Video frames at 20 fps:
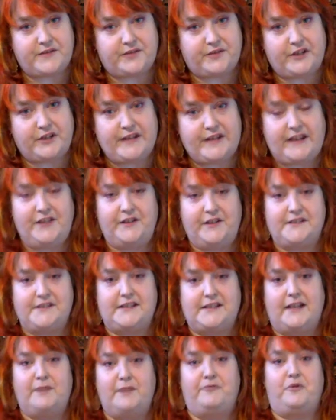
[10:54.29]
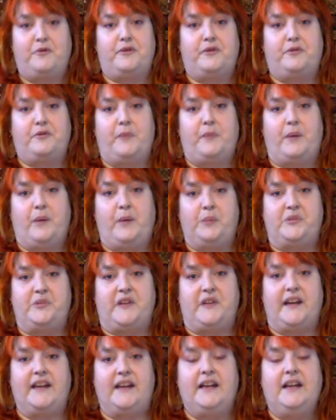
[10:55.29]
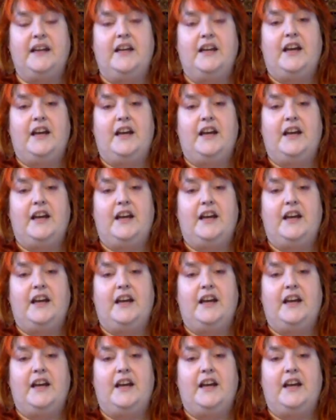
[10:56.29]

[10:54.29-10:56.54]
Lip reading: free that you can sign up for through my website.